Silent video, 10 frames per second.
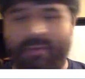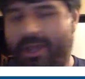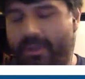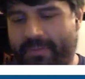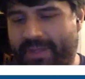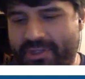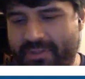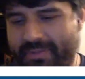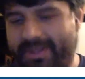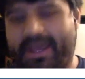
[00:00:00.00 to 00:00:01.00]
I don't think he
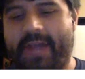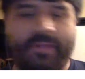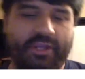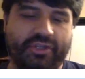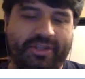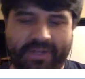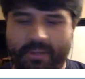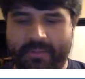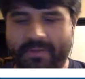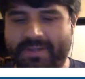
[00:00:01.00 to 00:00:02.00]
should have to deal
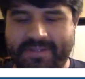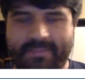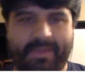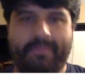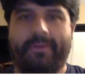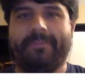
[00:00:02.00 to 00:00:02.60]
with those kinds of people.